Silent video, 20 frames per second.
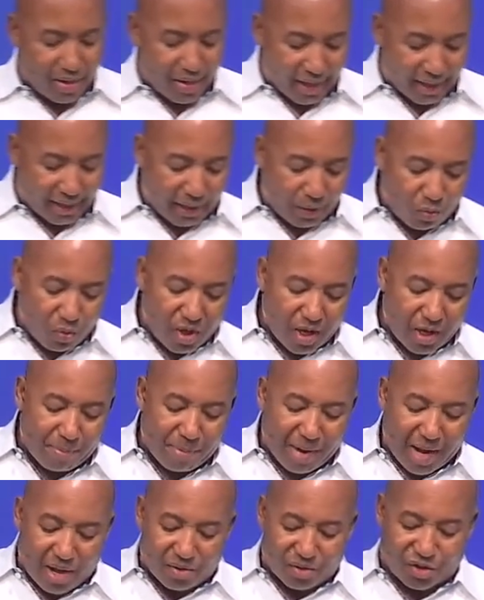"And he went
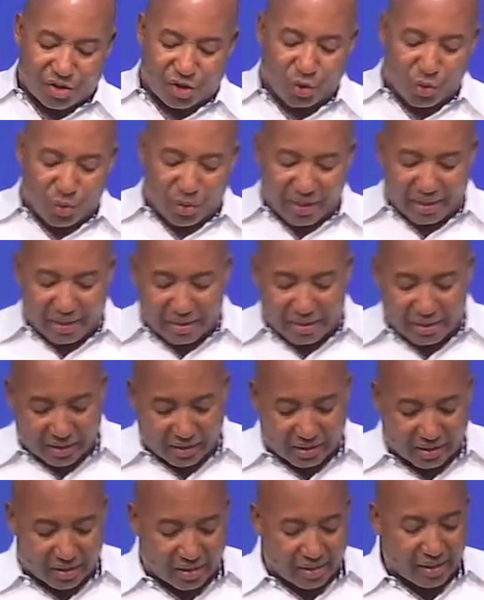about doing
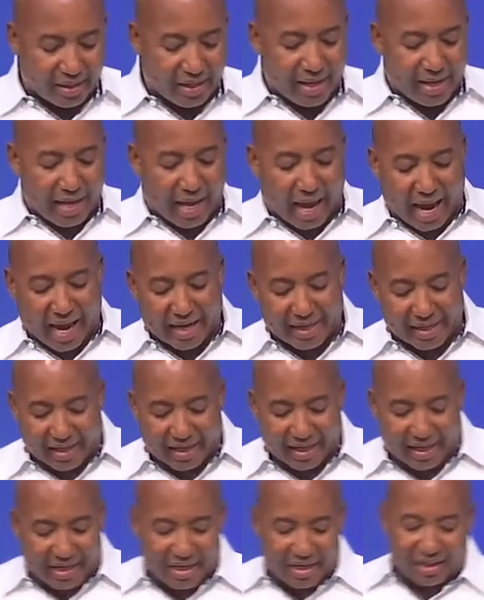good and
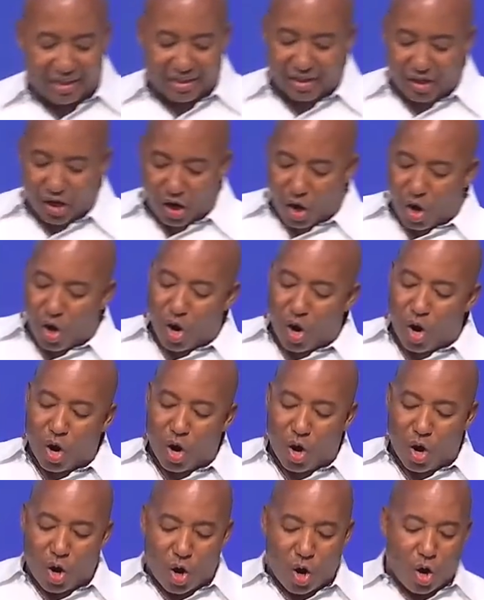healing
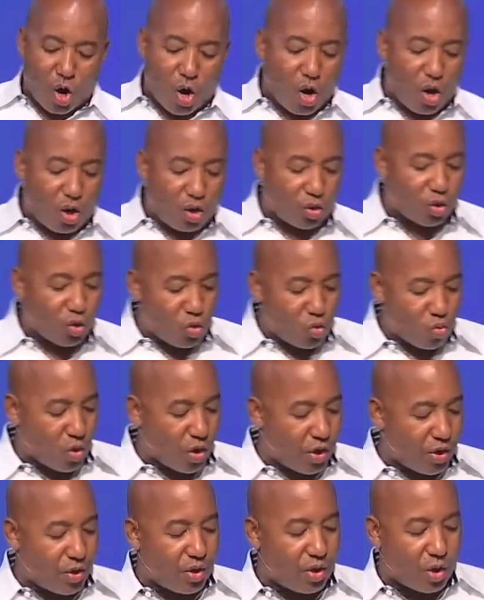all who
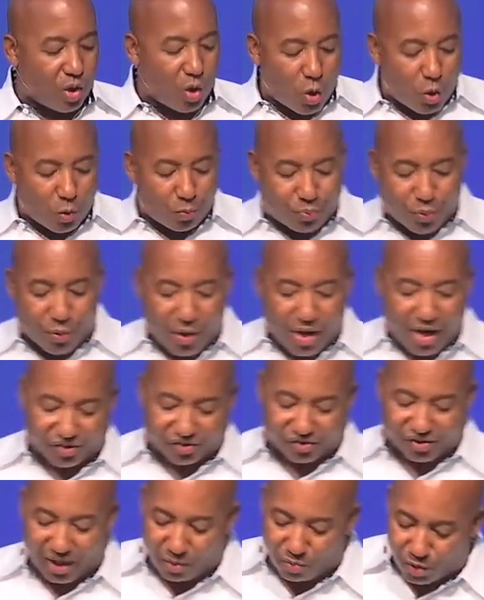were
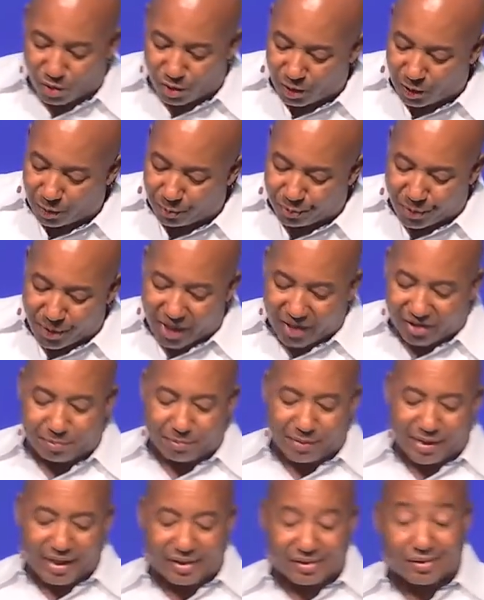oppressed." That word oppressed
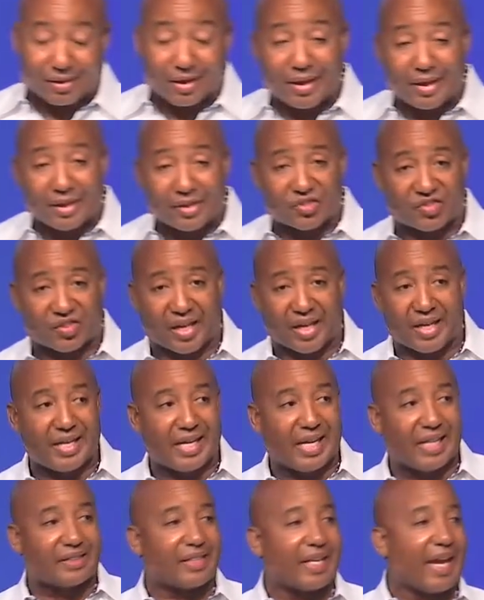means Satan
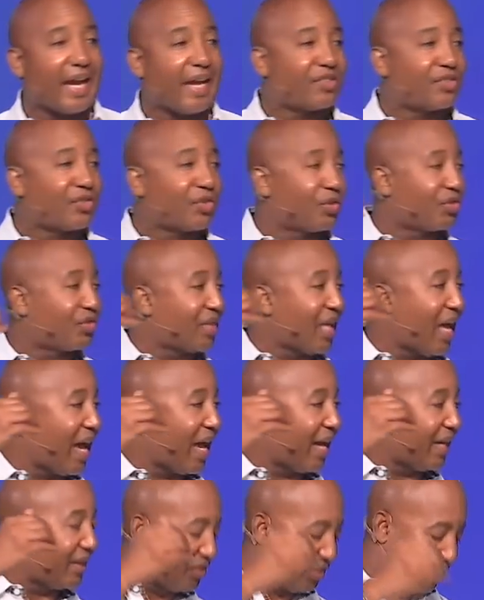has
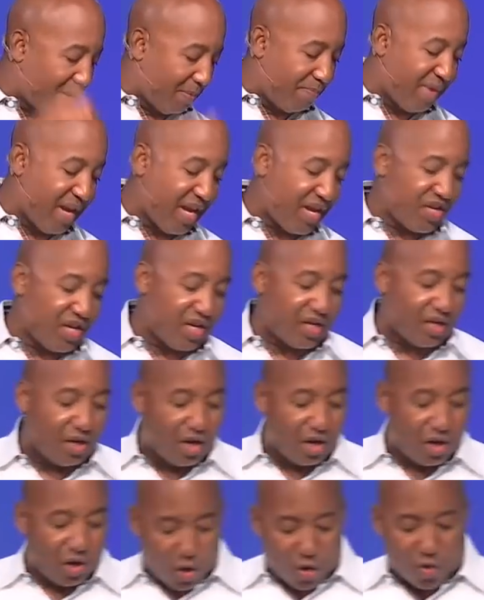exercised dominion
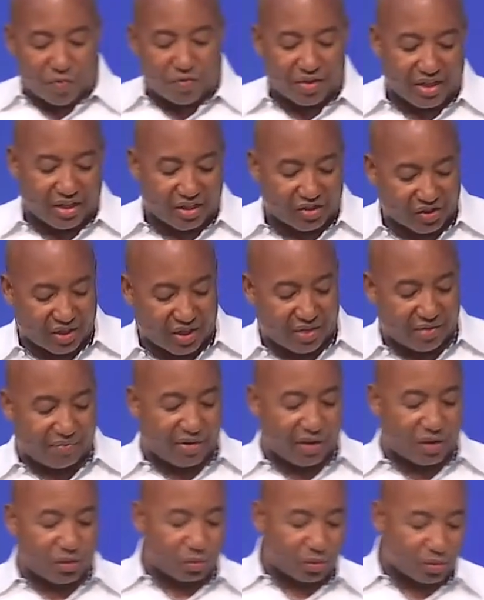over these
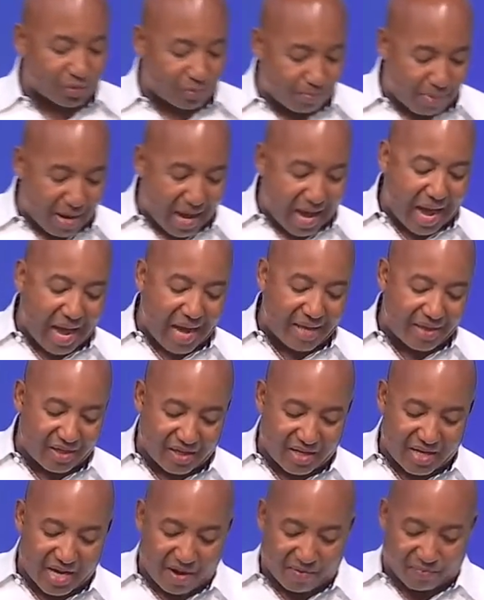individuals by the
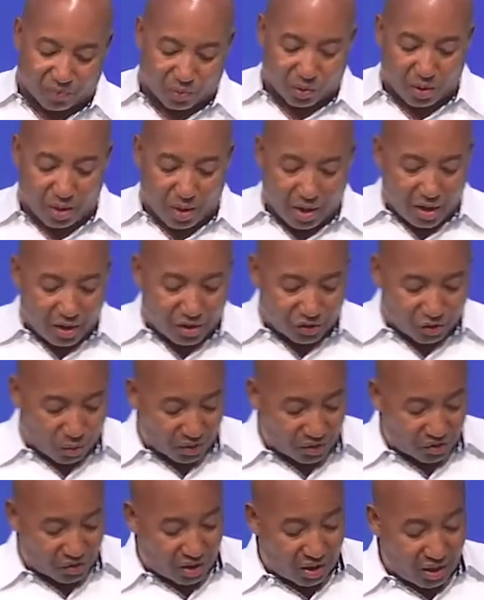devil. So
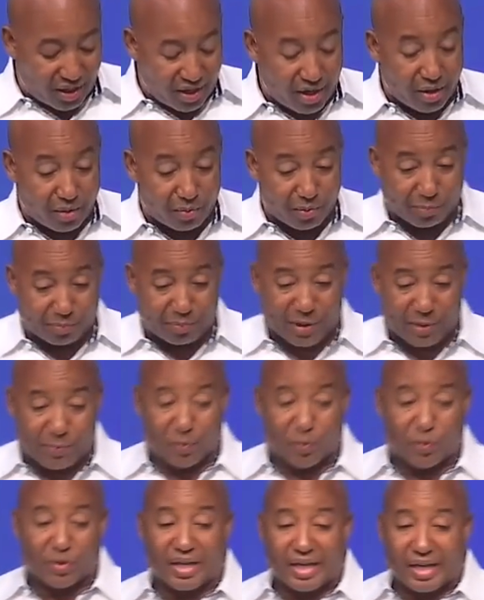it's clear when
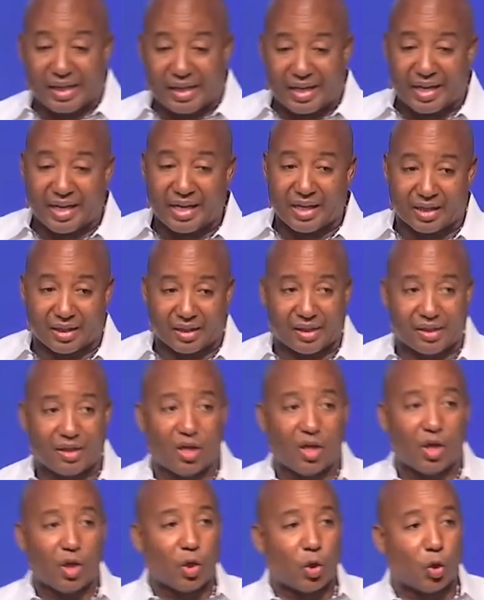people need healing,
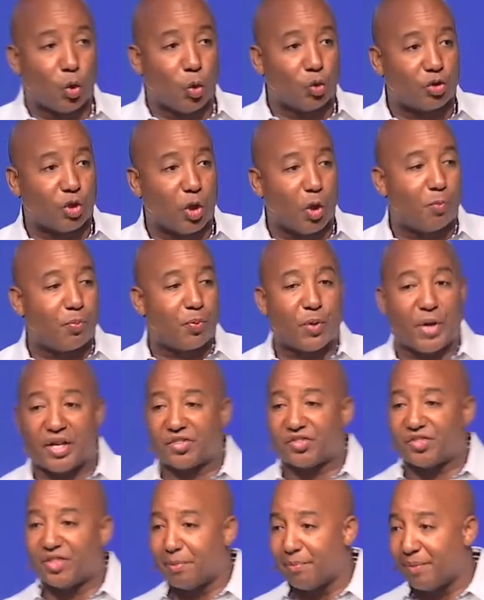who's
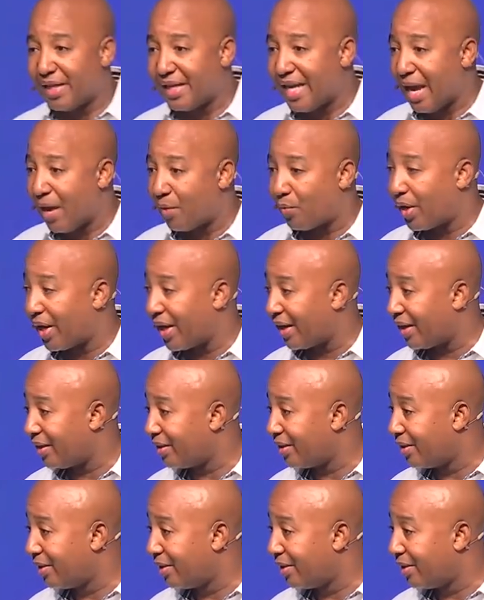oppressed them in that way?